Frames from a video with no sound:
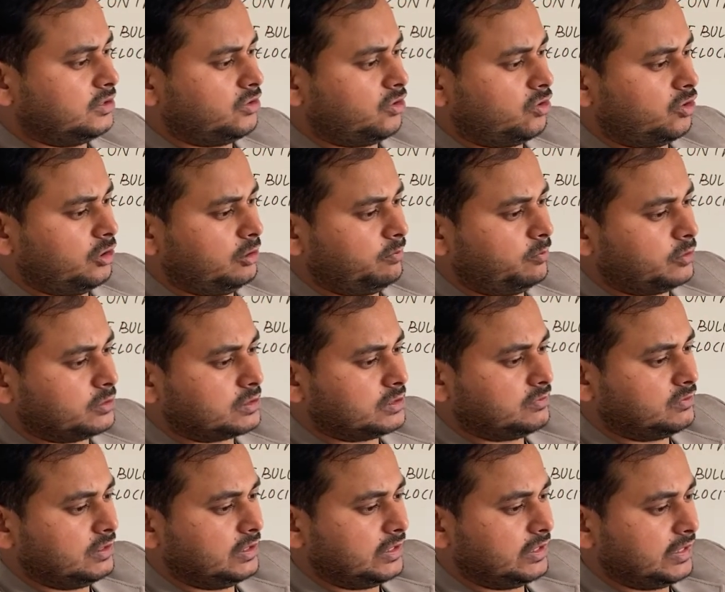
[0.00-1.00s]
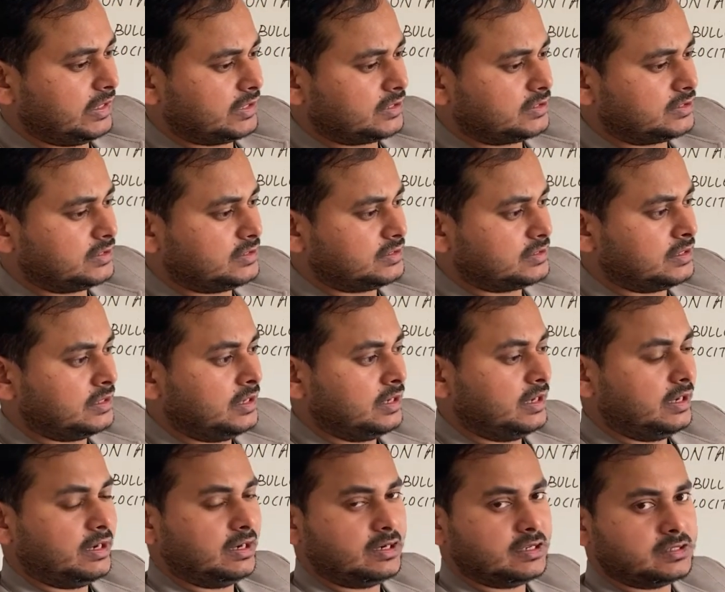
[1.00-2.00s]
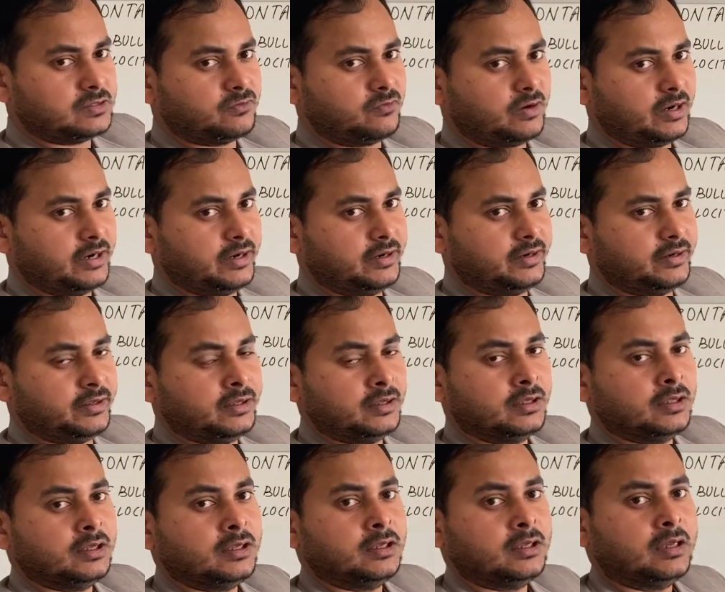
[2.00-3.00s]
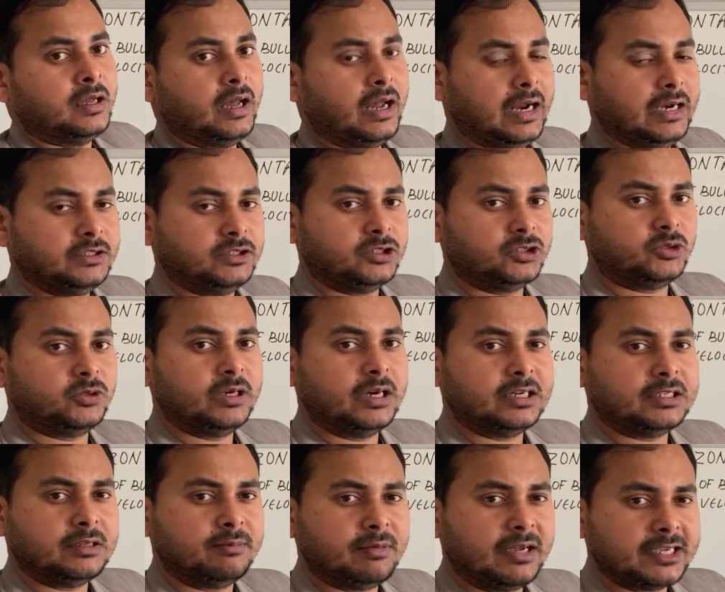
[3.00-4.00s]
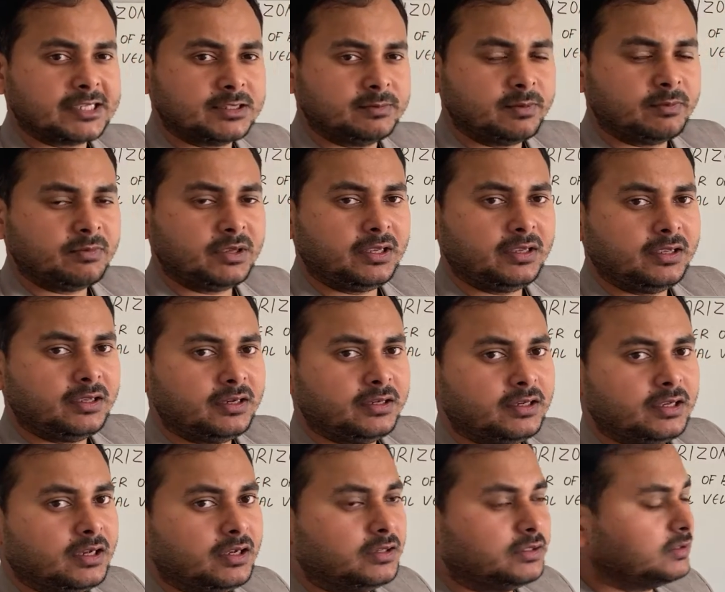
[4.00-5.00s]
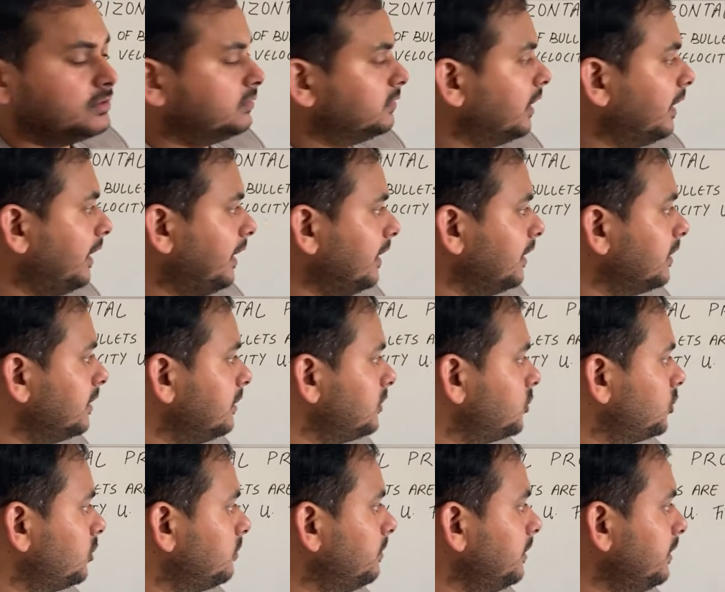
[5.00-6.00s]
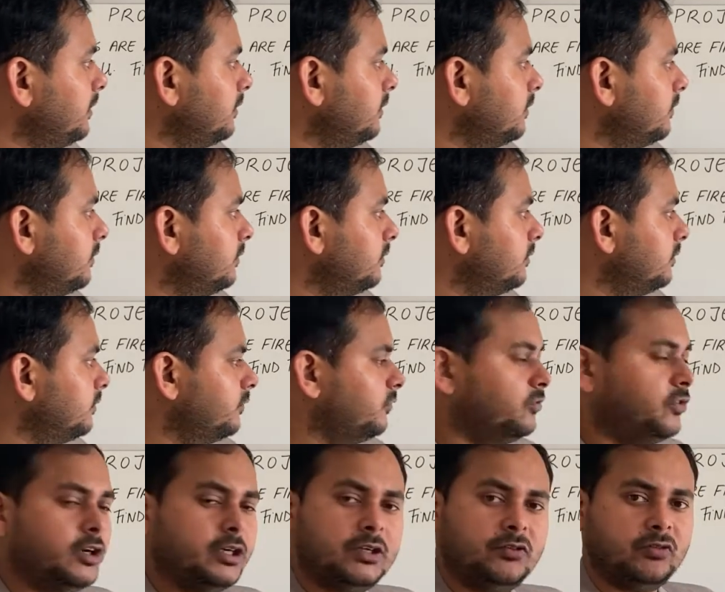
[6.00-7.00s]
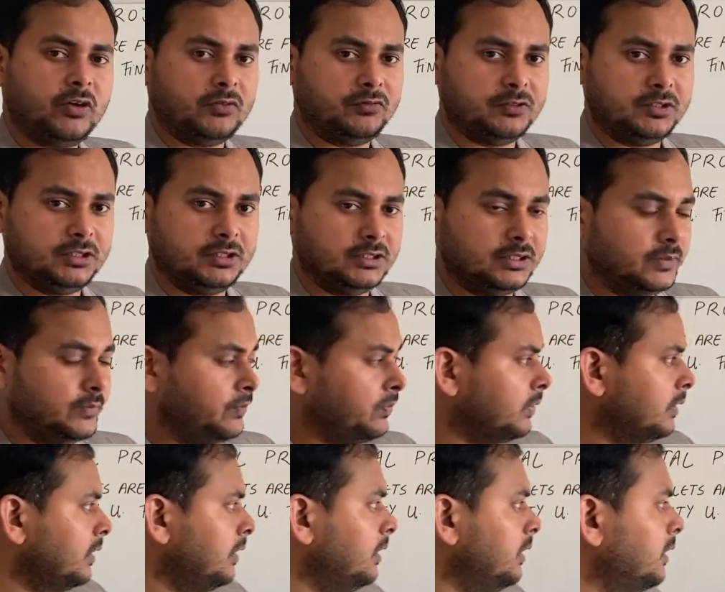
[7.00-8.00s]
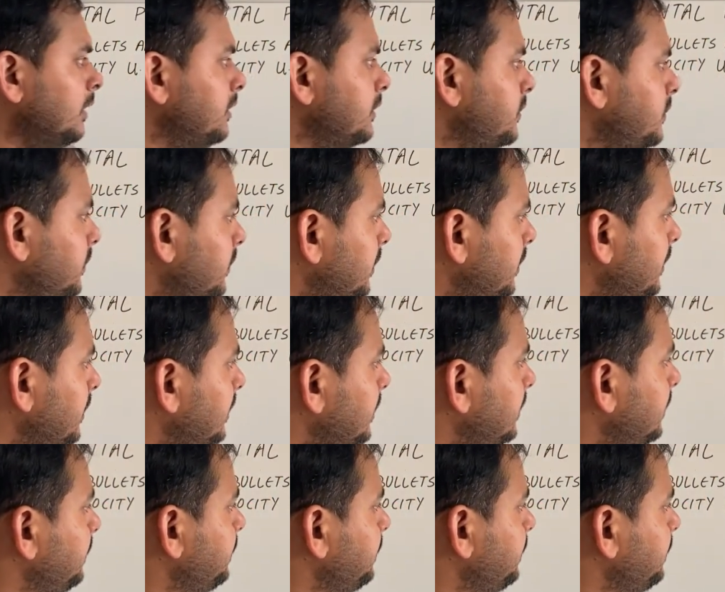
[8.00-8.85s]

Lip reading: all possible directions it is fired, and to get the maximum area, the angle should be 45 degree. So here